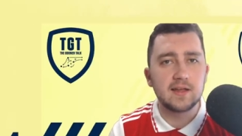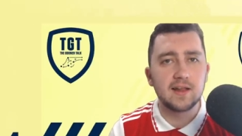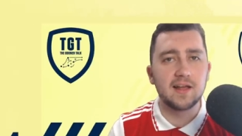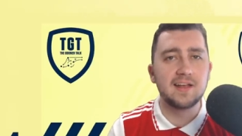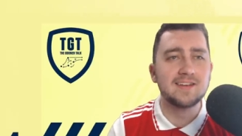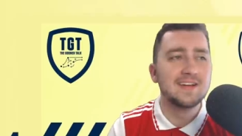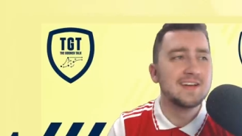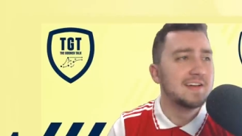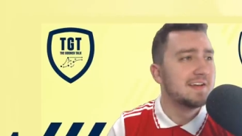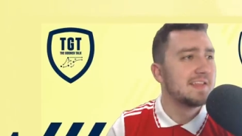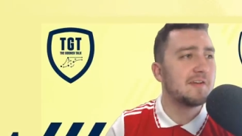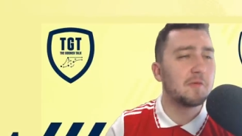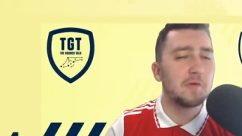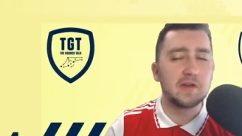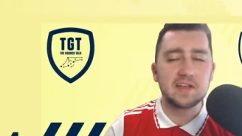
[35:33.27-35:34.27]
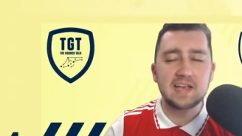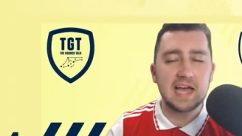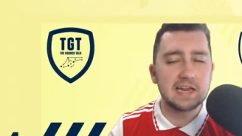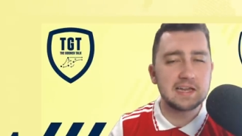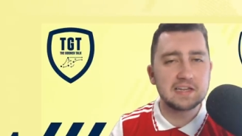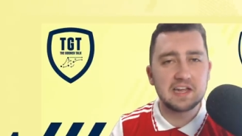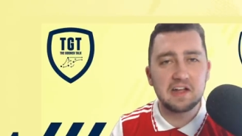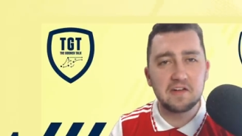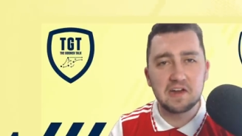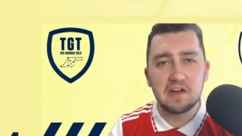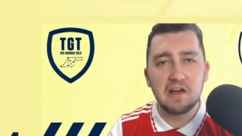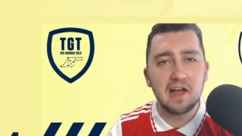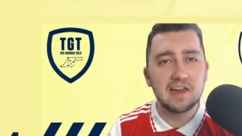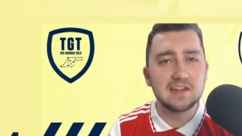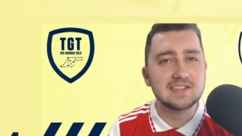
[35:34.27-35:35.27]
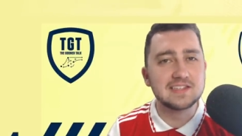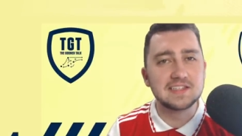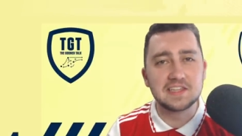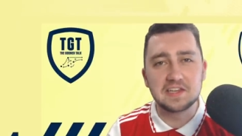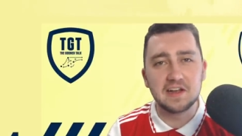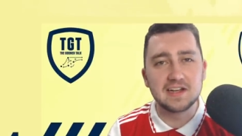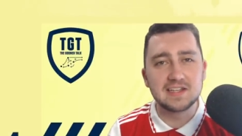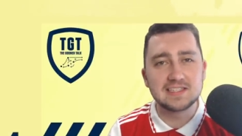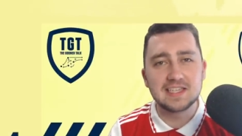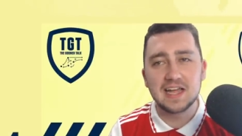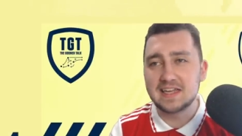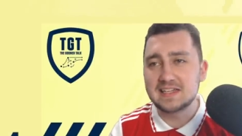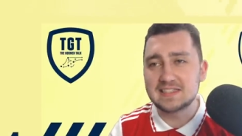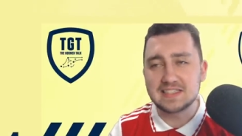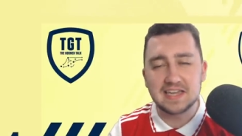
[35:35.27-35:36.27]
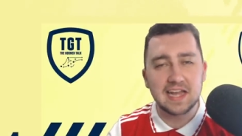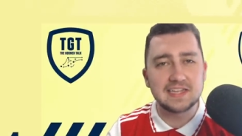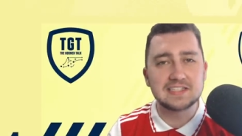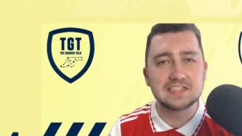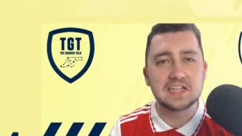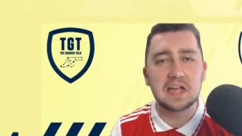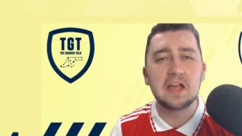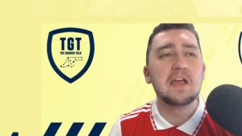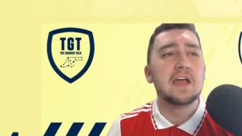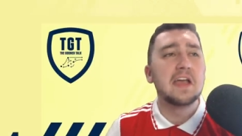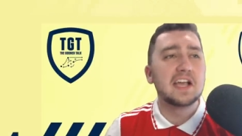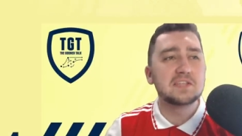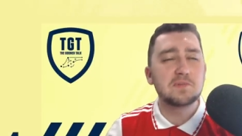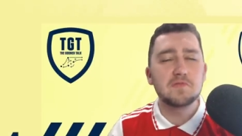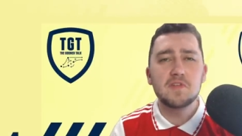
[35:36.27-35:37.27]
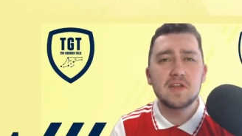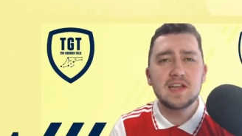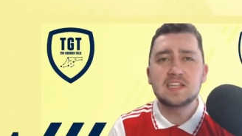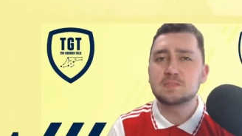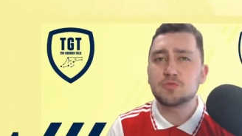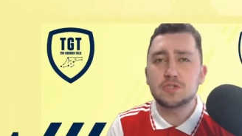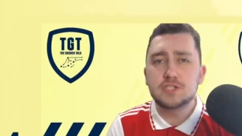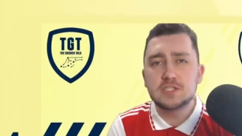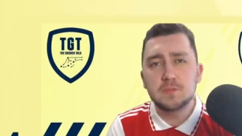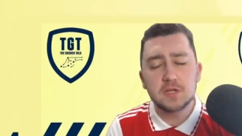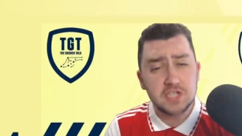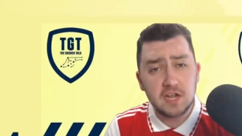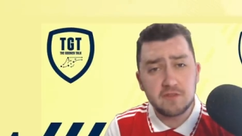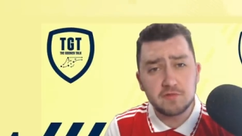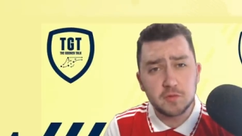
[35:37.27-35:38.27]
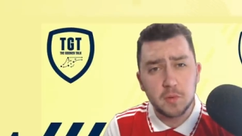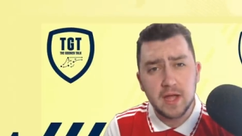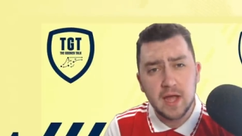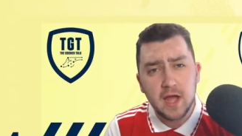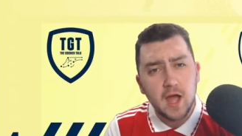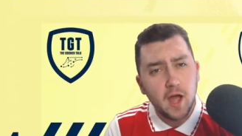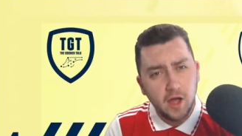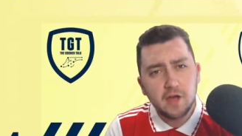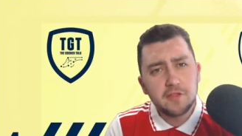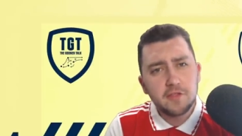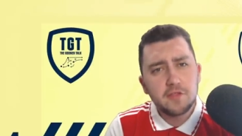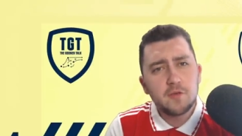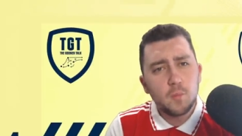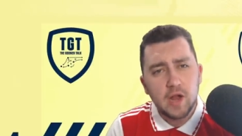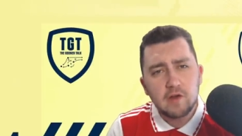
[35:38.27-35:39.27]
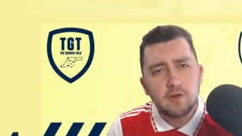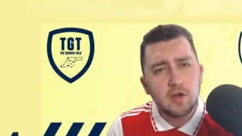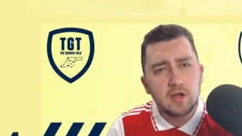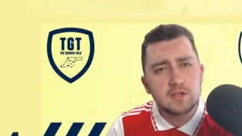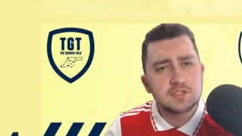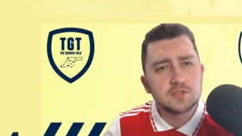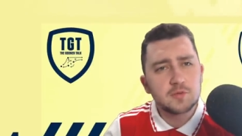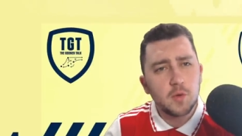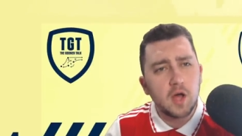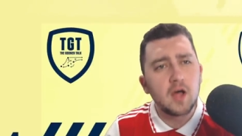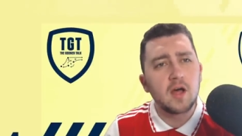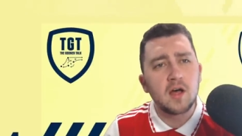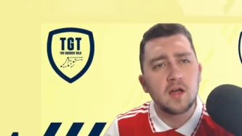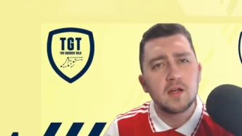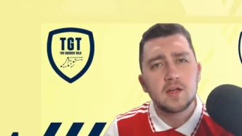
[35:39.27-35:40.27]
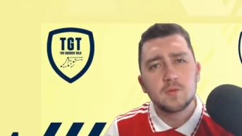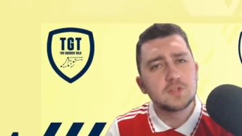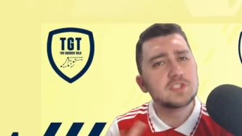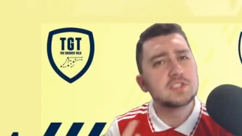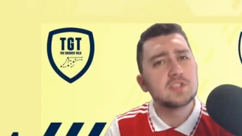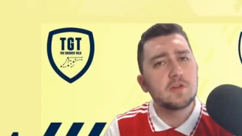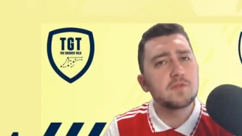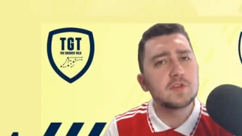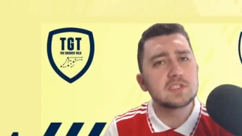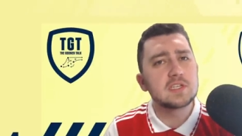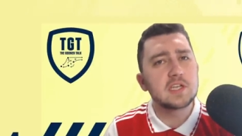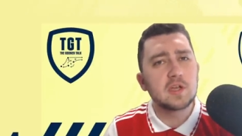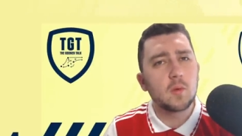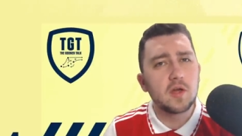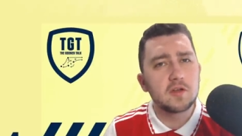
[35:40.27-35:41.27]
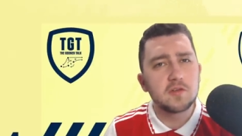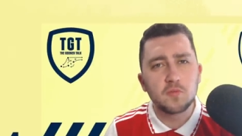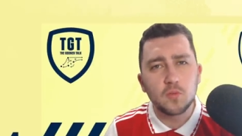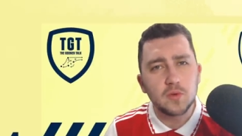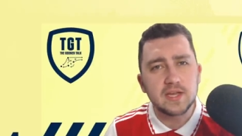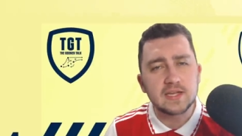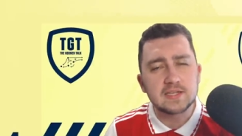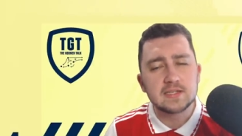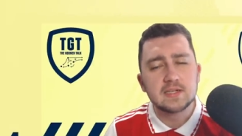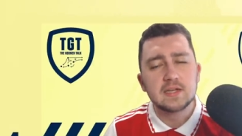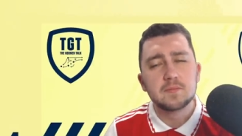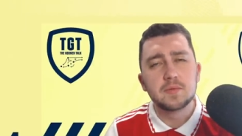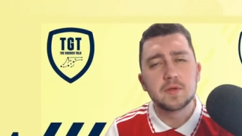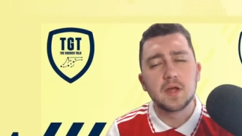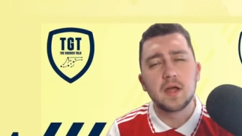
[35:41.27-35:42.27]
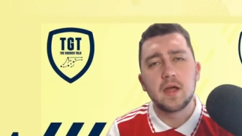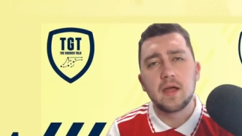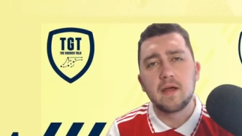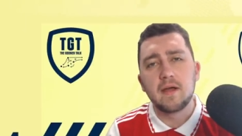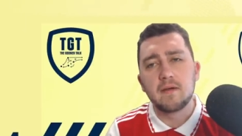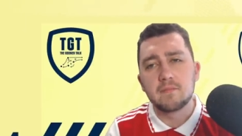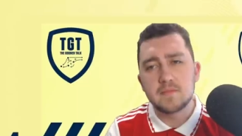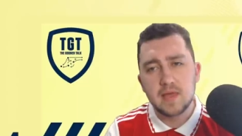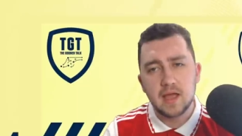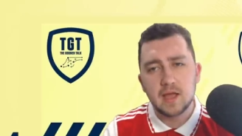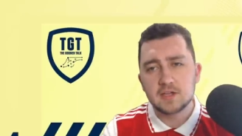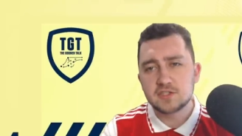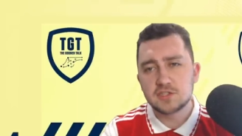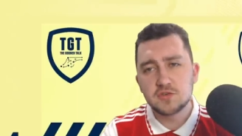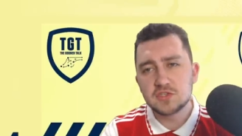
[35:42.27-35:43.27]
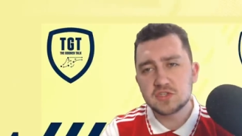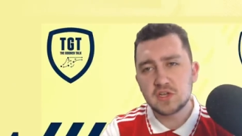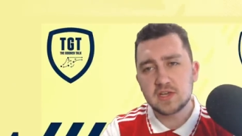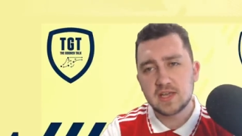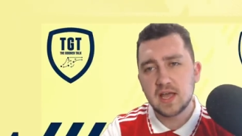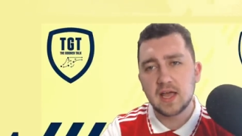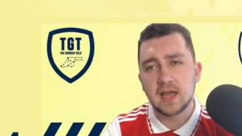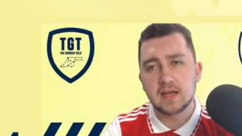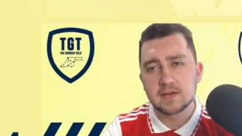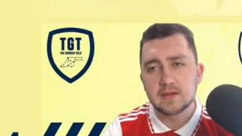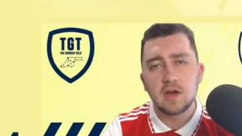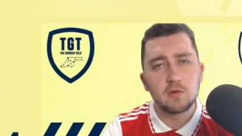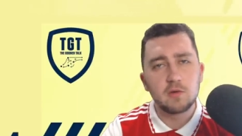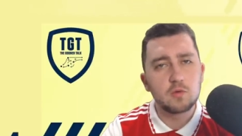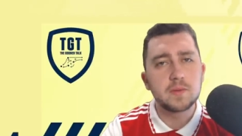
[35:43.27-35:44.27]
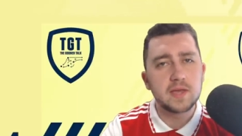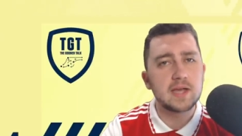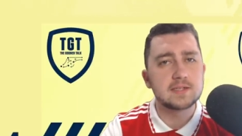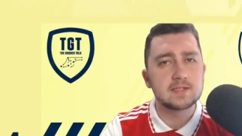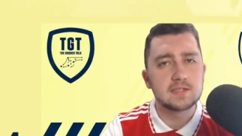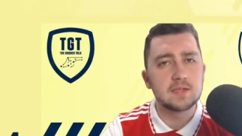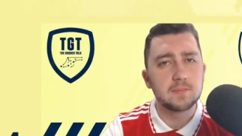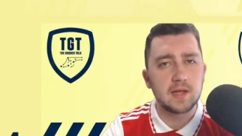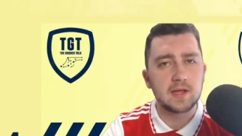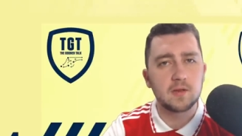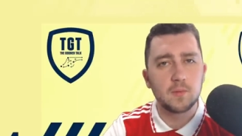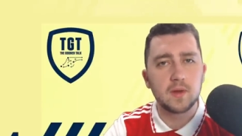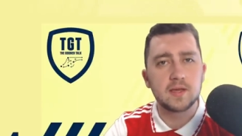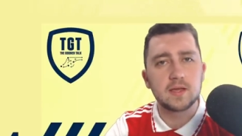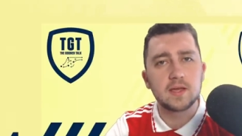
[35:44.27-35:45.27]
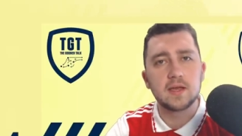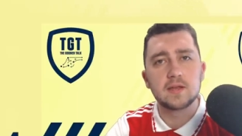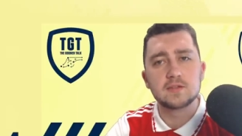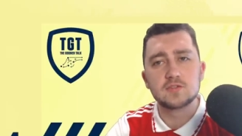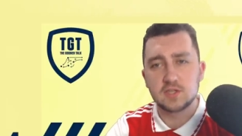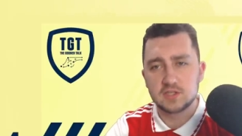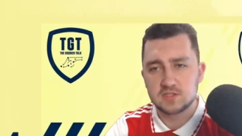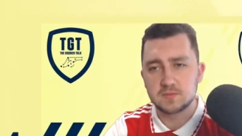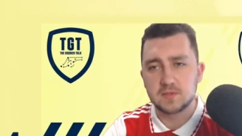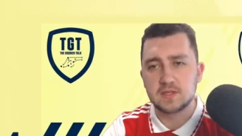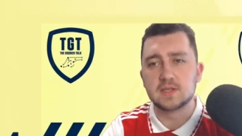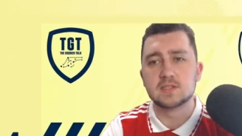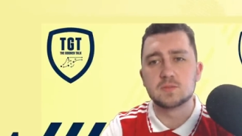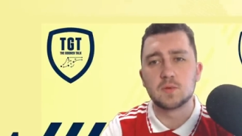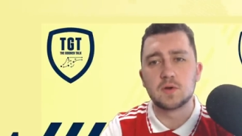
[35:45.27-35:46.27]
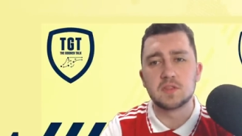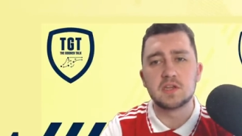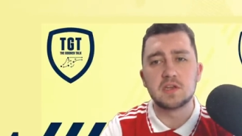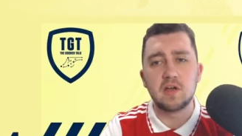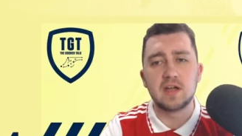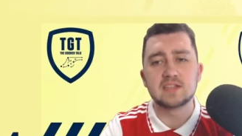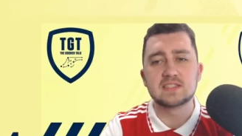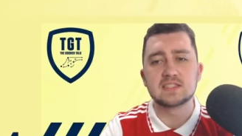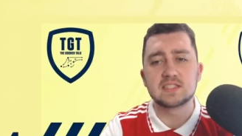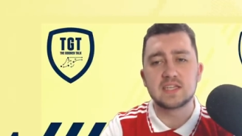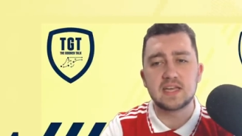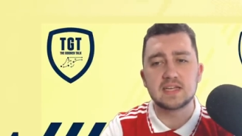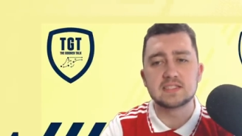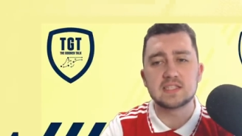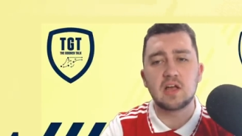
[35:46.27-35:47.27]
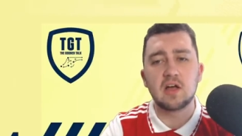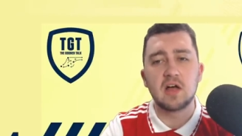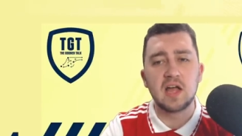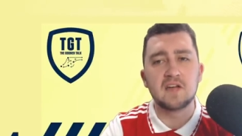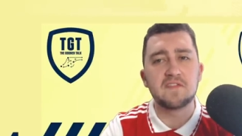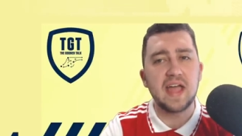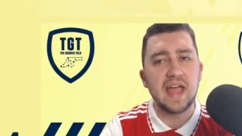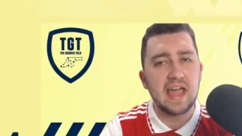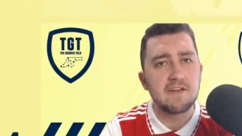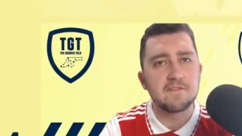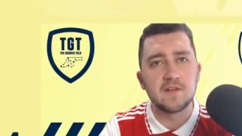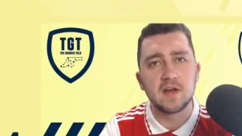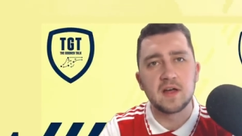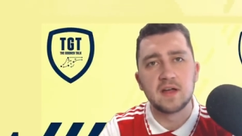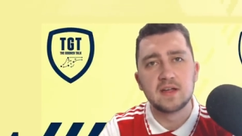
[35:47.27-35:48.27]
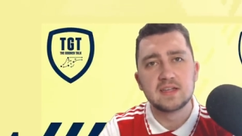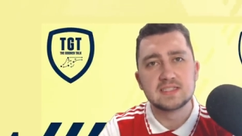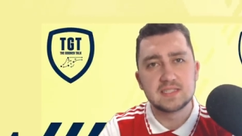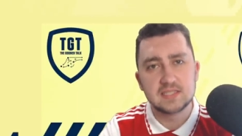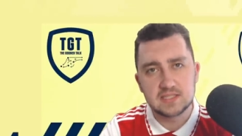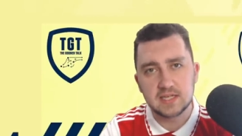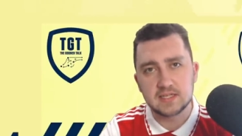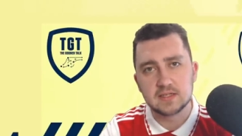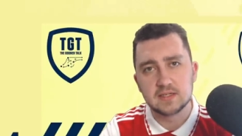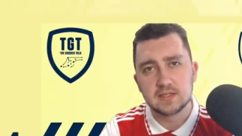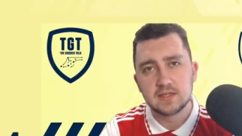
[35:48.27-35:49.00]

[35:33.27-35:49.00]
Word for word: Like everyone in Canada, in Ireland, in the United States, in Asia. It's been released pretty much everywhere other than where Arsenal are, which is obviously kind of weird. But um, yeah, as soon as I can, I will be getting the Black Away kit. Trust me, it's one of the nicest kits I have ever seen